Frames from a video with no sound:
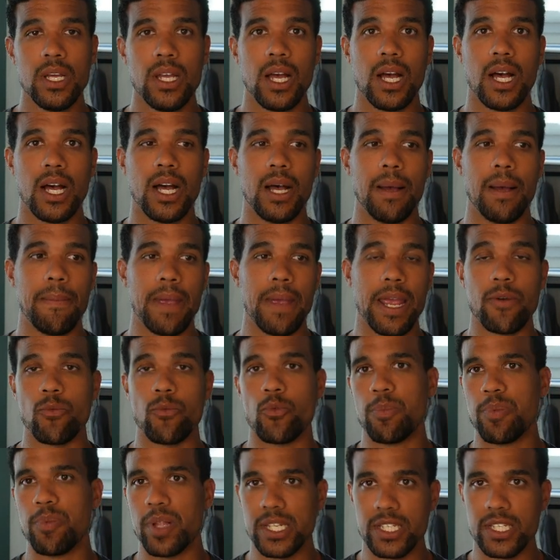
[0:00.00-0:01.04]
and
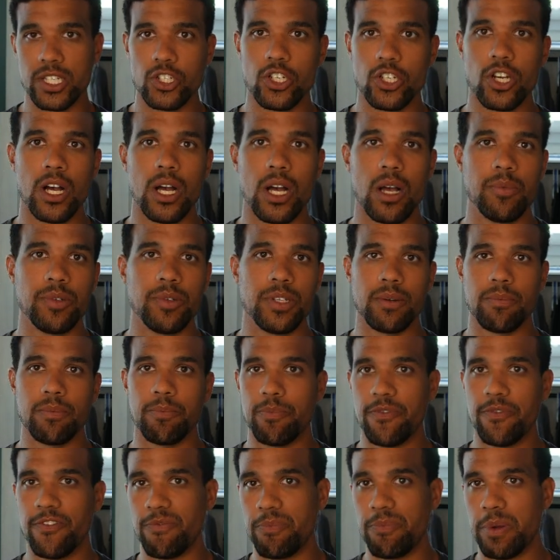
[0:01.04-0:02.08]
replacing jobs, and
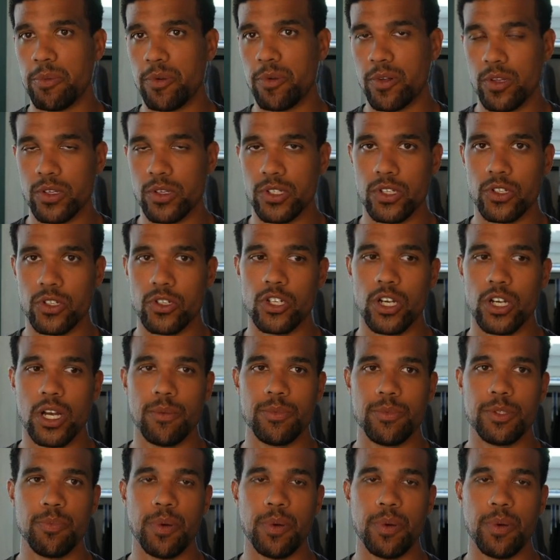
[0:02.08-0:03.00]
people are losing their jobs.